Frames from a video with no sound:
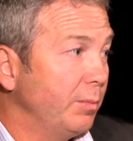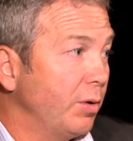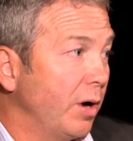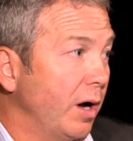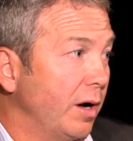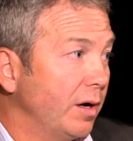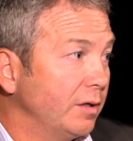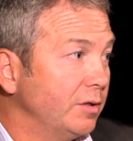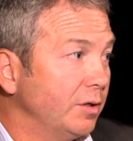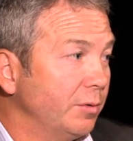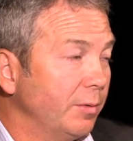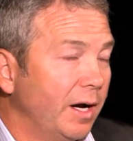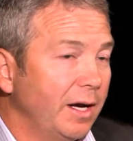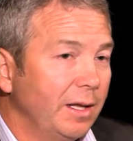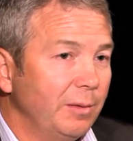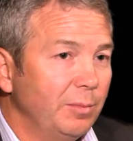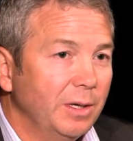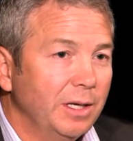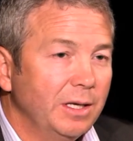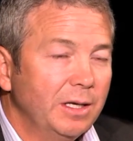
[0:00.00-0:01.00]
product
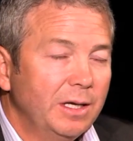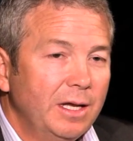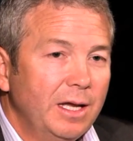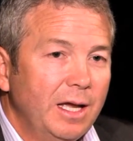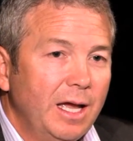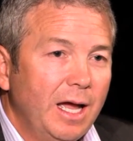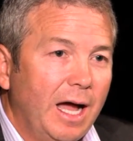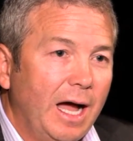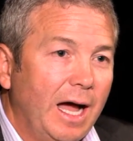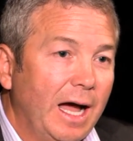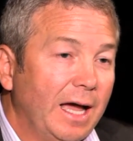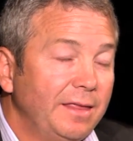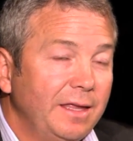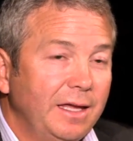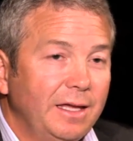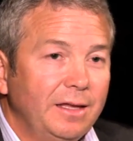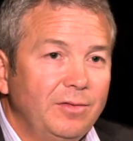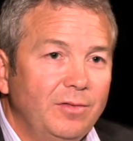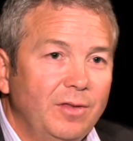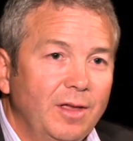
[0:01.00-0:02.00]
already. But I
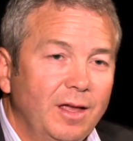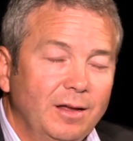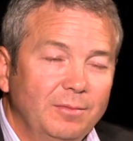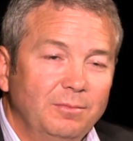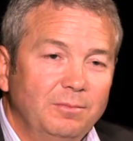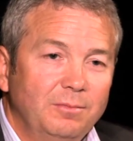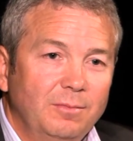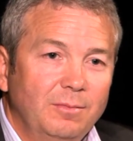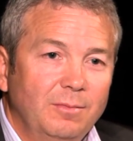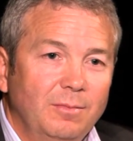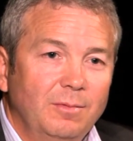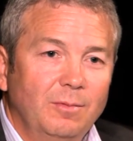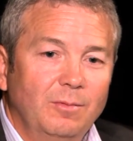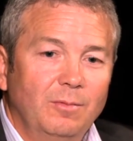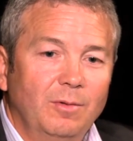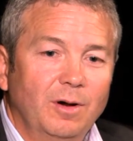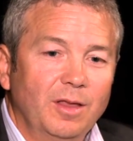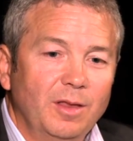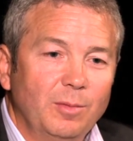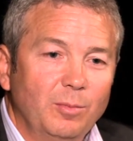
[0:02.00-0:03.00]
think that
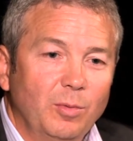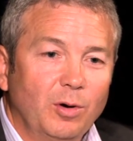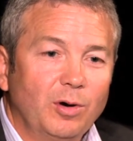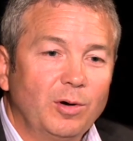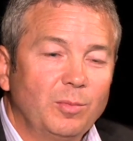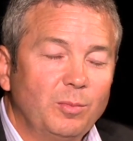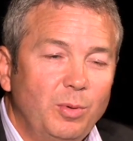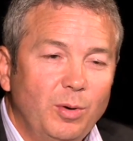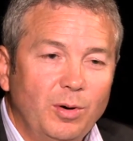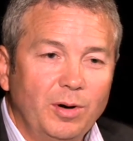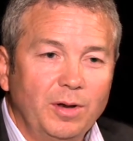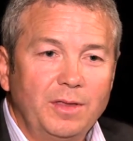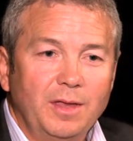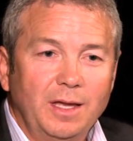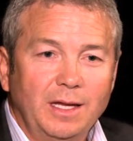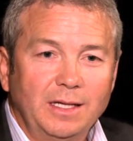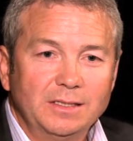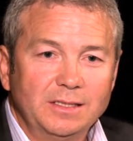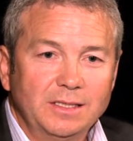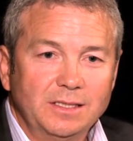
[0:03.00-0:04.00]
one of the more important
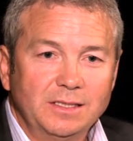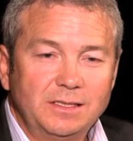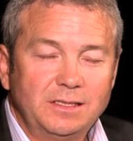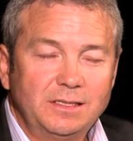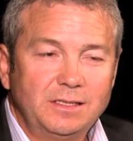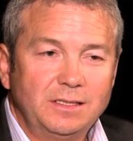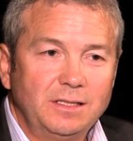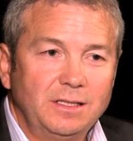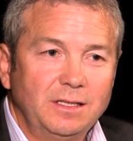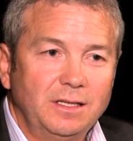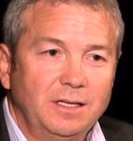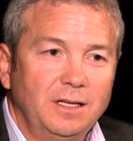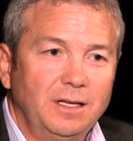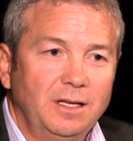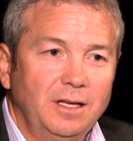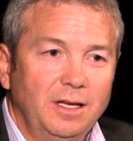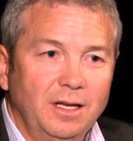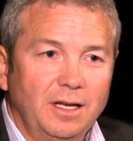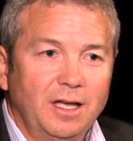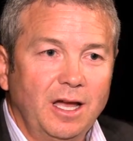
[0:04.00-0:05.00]
things is
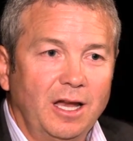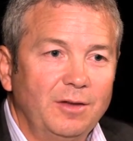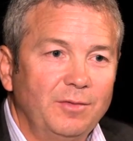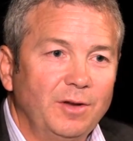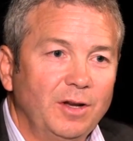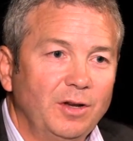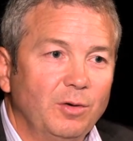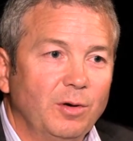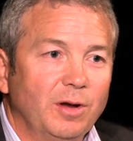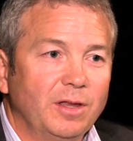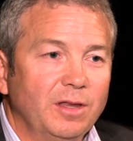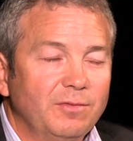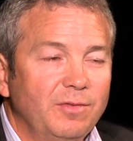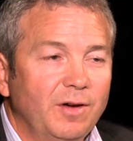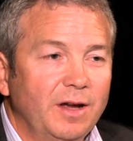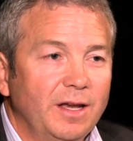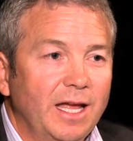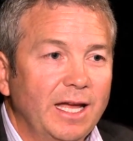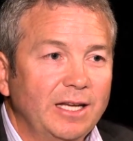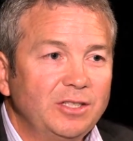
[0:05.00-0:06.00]
kind of ignoring the
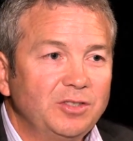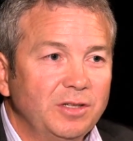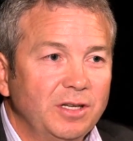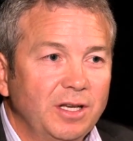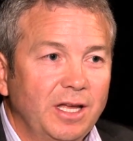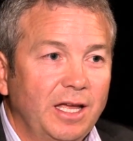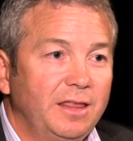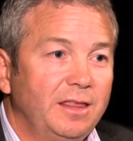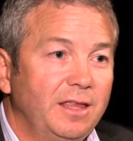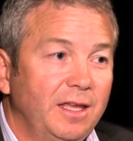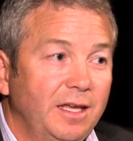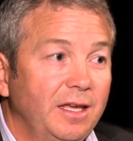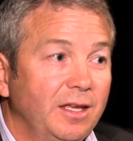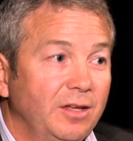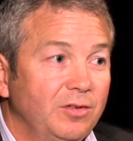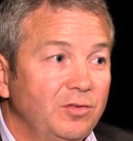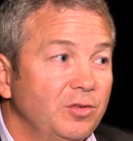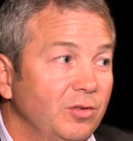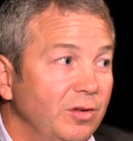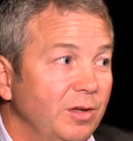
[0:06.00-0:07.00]
financial end, I think
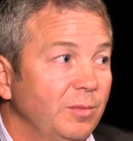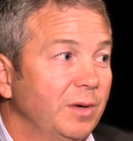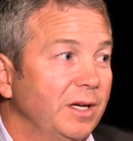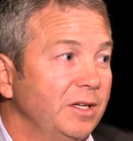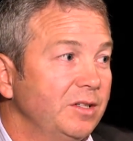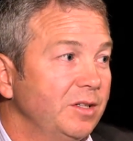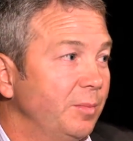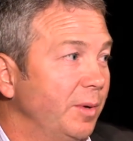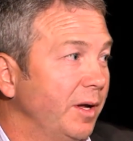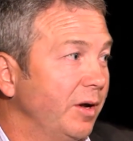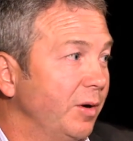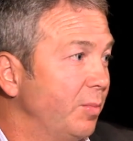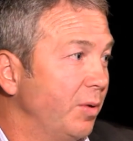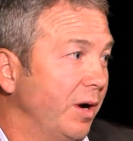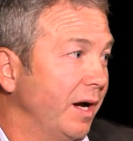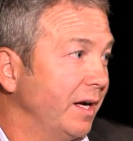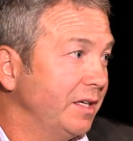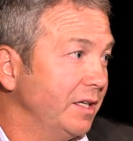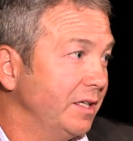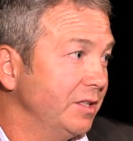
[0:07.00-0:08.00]
it truly makes you a better
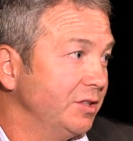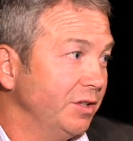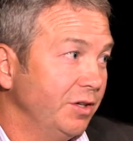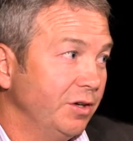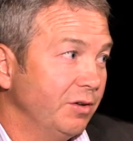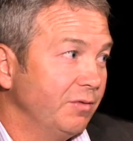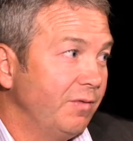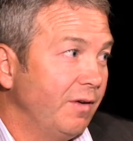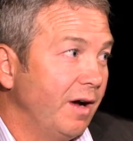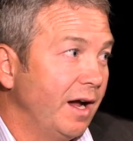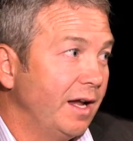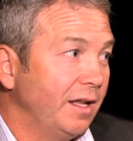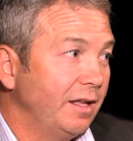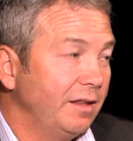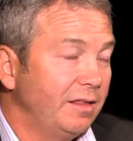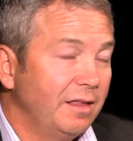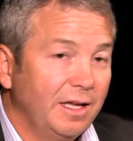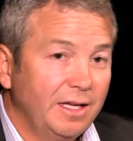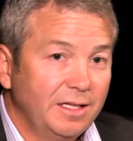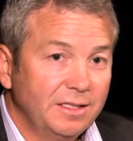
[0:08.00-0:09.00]
practitioner. You're finding
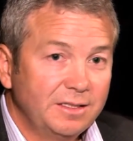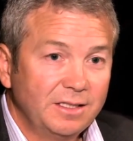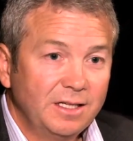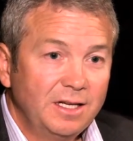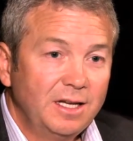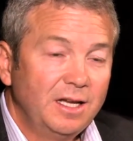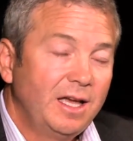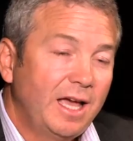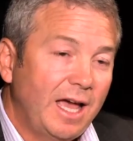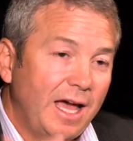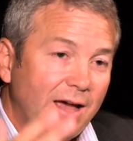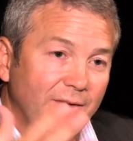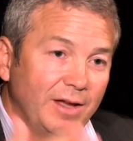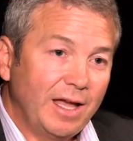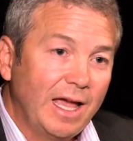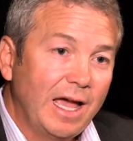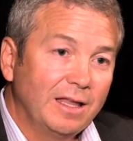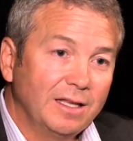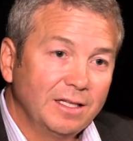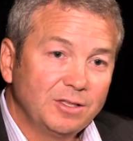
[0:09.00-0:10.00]
things,
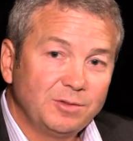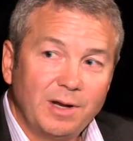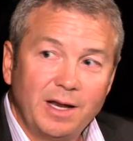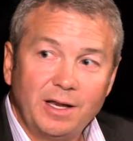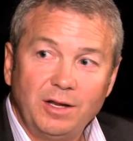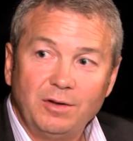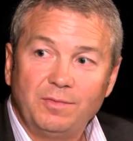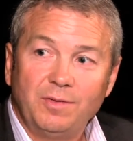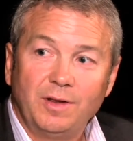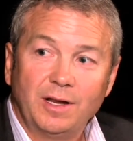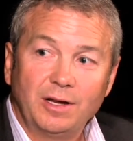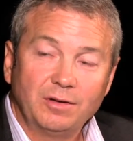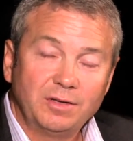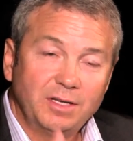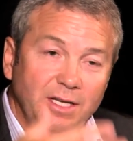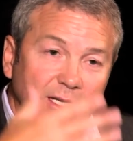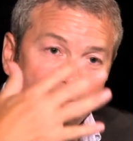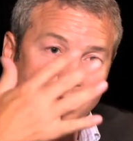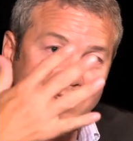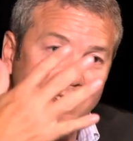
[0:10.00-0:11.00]
having Atlas right at your
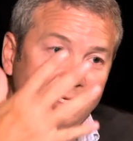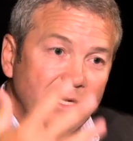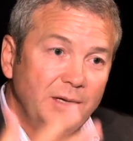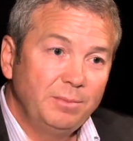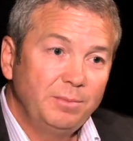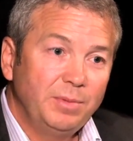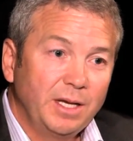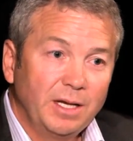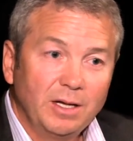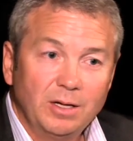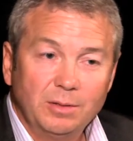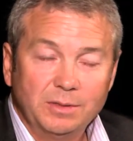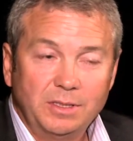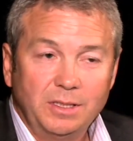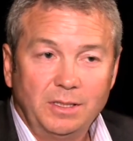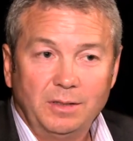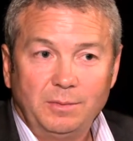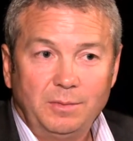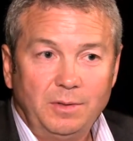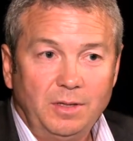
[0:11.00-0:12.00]
fingertips, being able
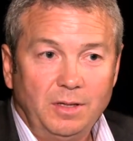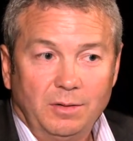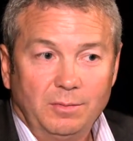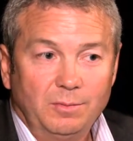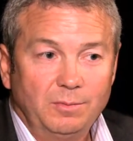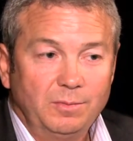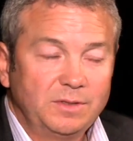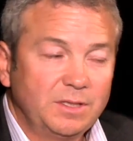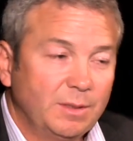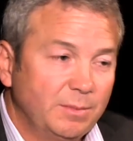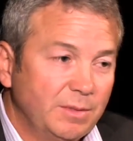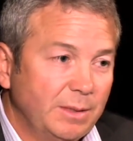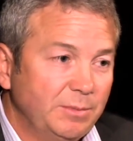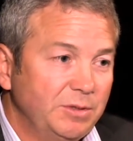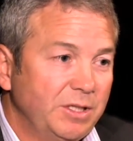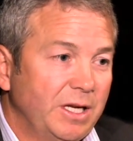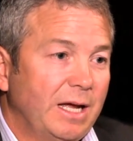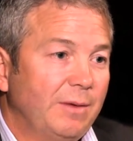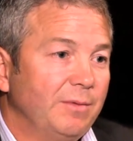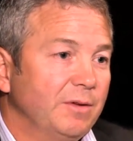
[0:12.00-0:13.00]
to,
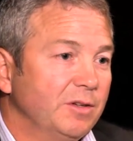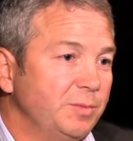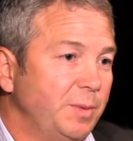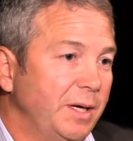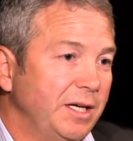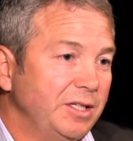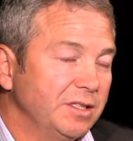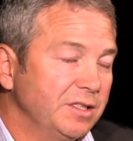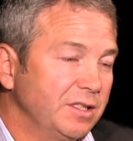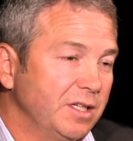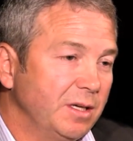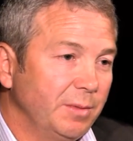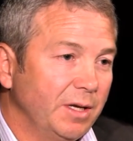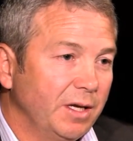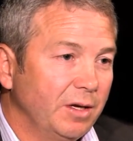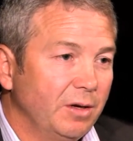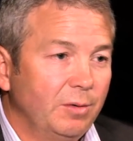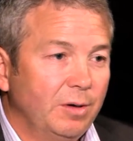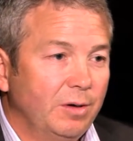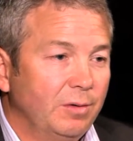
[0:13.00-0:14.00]
sometimes you have those patients come
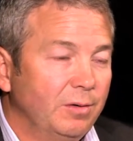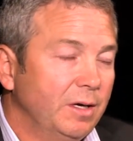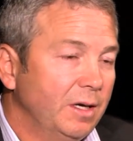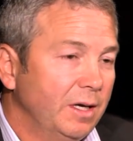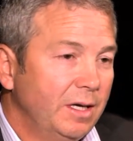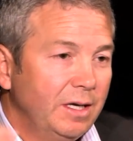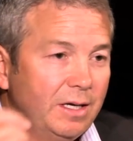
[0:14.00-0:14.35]
in and go, well,